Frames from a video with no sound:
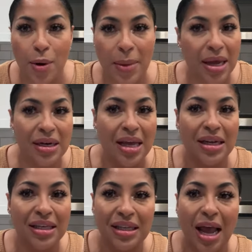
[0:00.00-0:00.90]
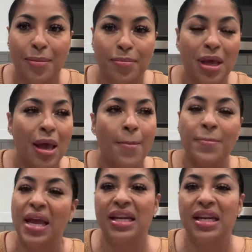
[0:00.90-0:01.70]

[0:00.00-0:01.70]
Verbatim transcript: on it. That, that's like being